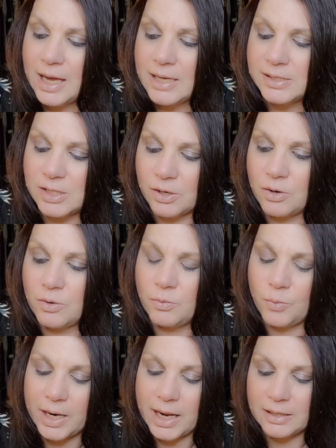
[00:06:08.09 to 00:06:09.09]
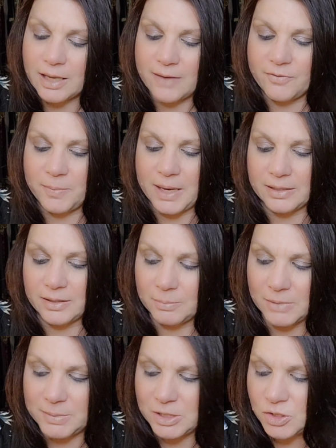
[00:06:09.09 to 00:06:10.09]
So what I love about them,
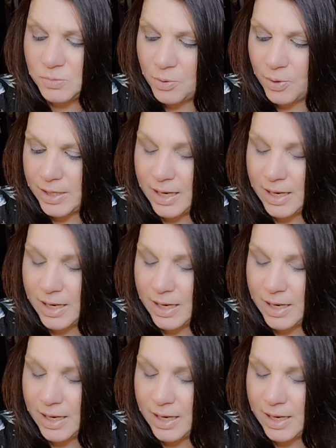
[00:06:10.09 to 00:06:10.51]
let me just point